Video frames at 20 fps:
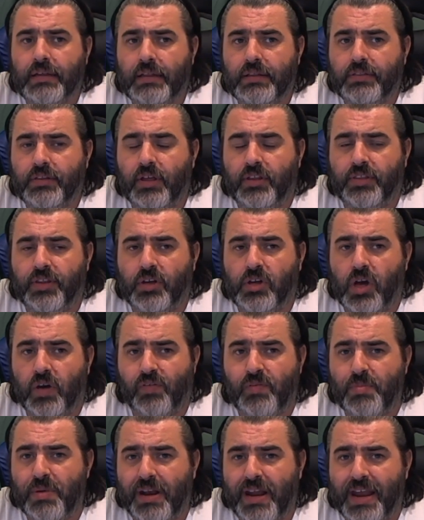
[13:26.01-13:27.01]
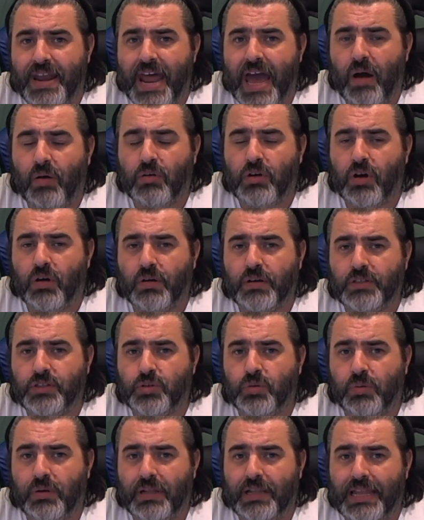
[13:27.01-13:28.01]
that the government are now going
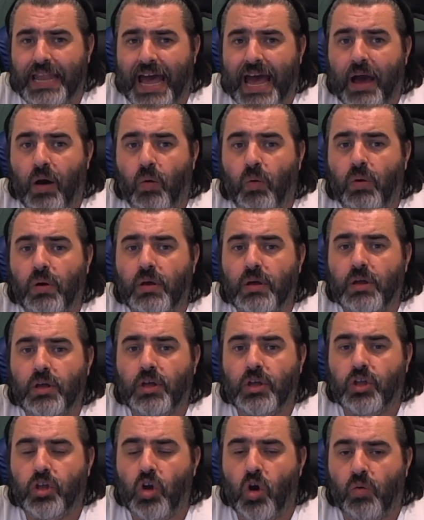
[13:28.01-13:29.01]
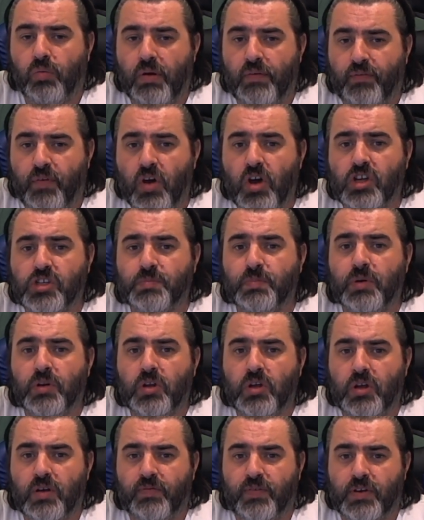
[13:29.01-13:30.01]
to allow your reverse
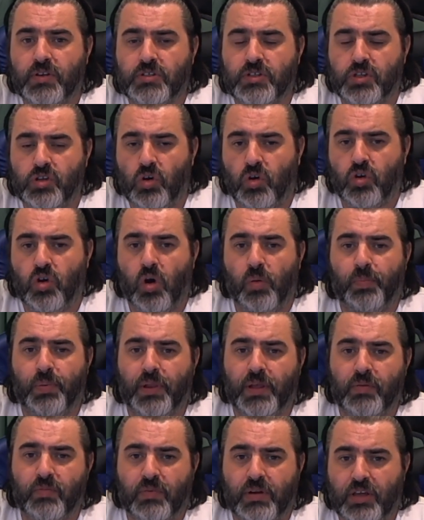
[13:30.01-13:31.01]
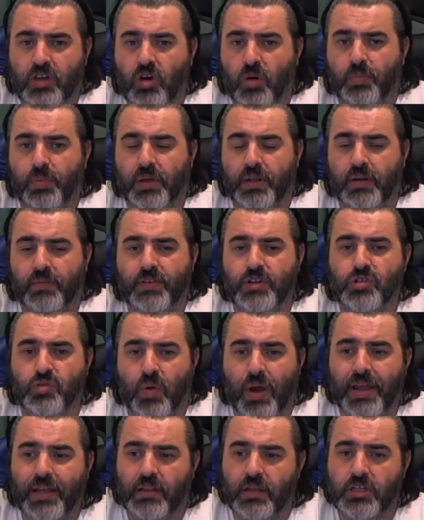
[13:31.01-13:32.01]
manoeuvres and your coupling and recoupling of a
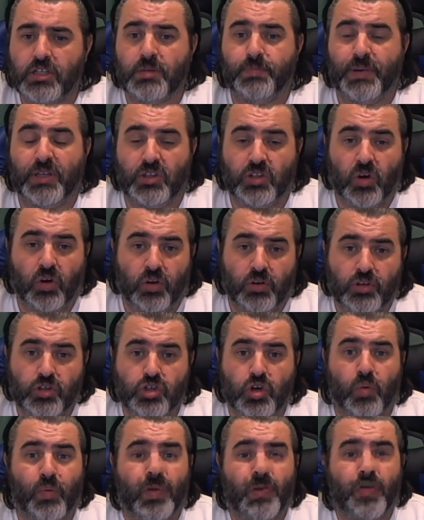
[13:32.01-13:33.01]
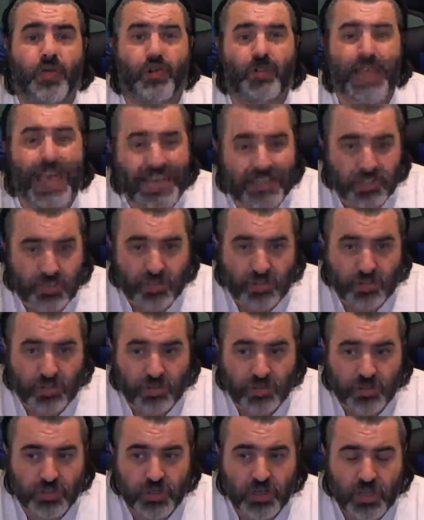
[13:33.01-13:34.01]
trailer to be done during your
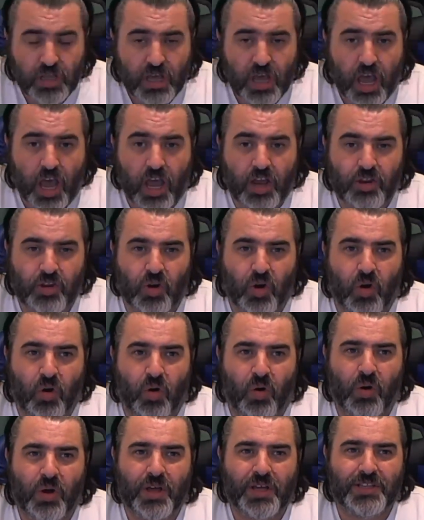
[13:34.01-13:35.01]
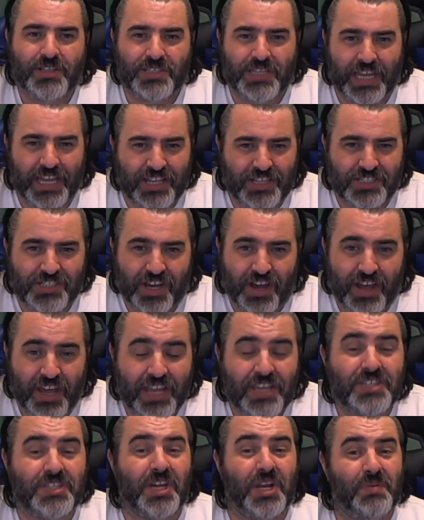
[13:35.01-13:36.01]
lessons, and your teacher
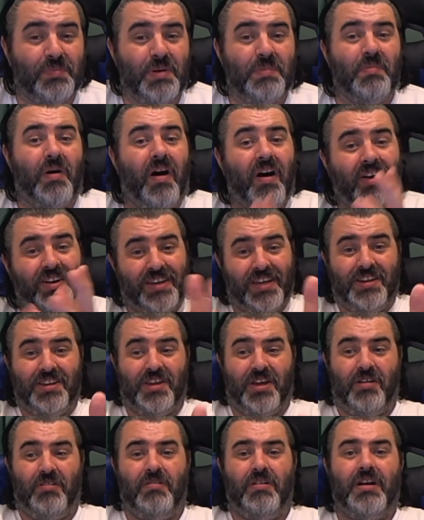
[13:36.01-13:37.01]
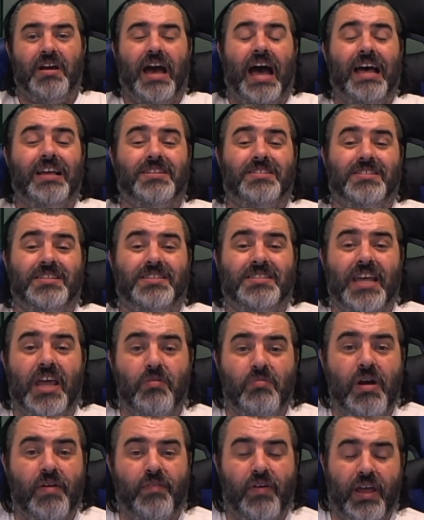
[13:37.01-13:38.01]
is going to be marking you as to say
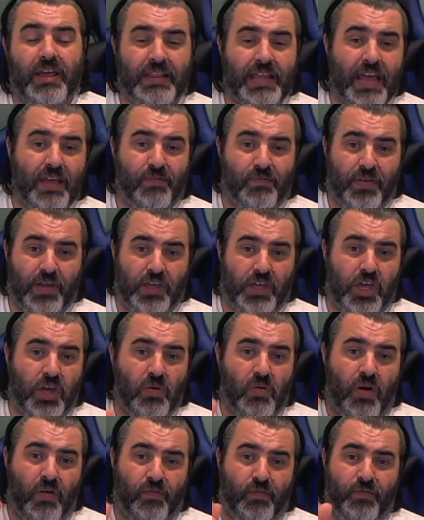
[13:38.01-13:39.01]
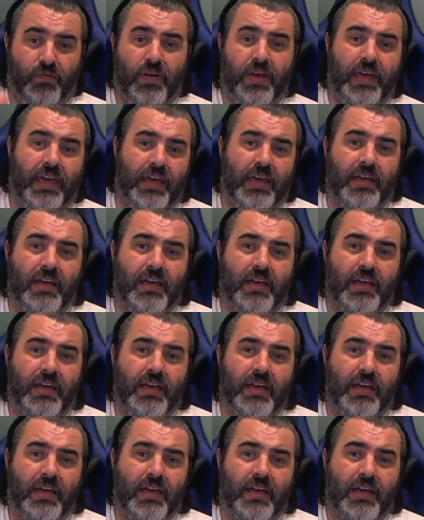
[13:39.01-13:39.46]
whether they think you are fit